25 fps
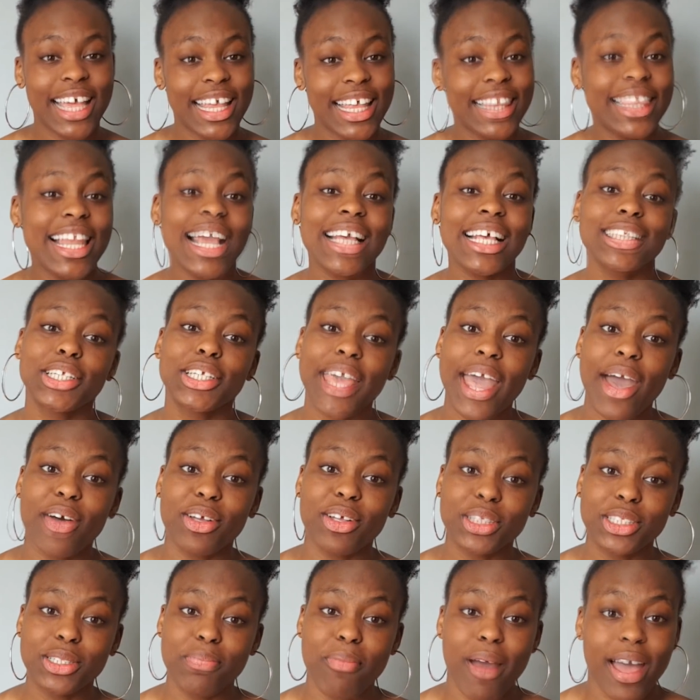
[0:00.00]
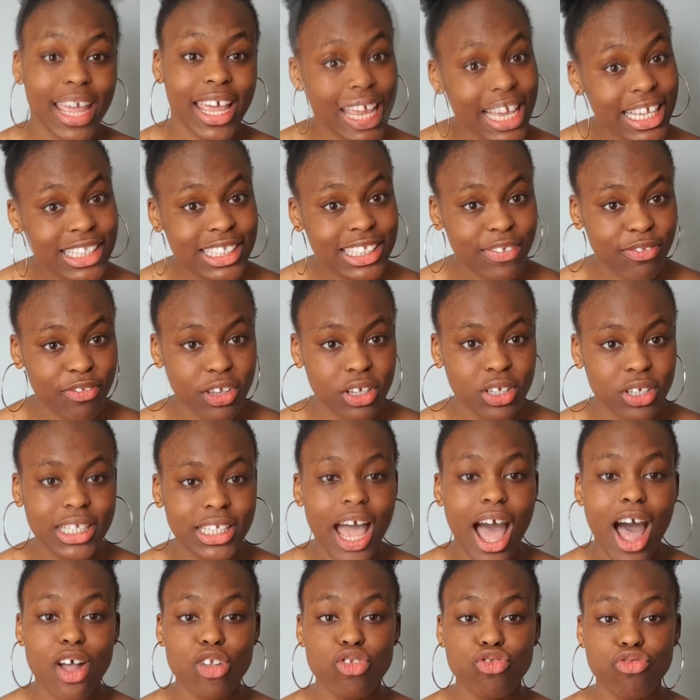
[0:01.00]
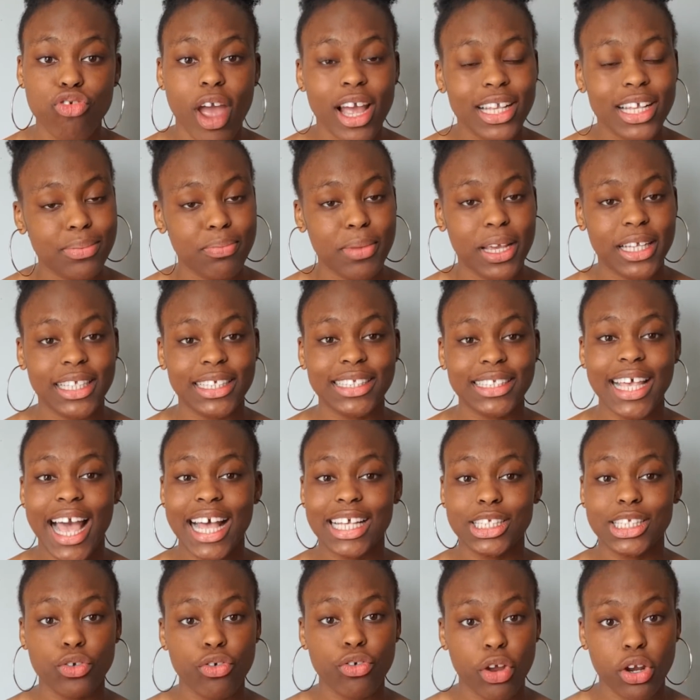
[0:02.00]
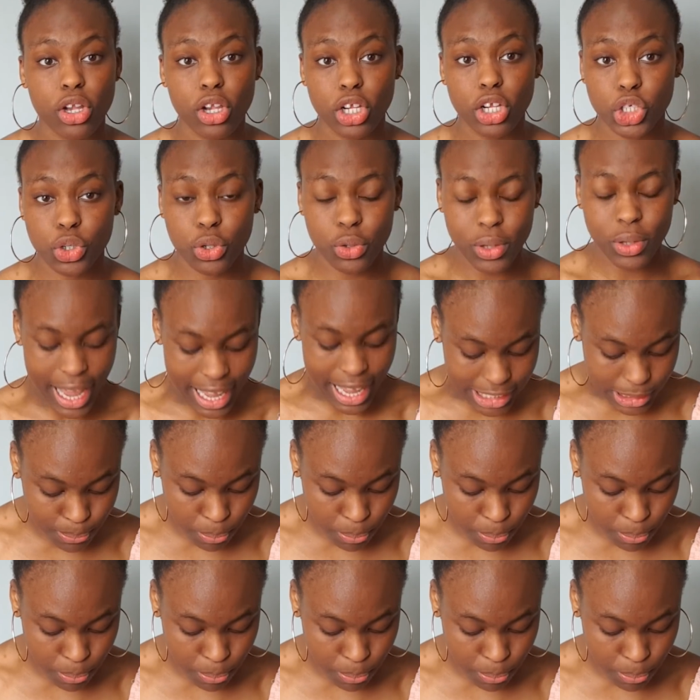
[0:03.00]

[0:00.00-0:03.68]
Let's get onto my interviews. I'll try to make this as chronological as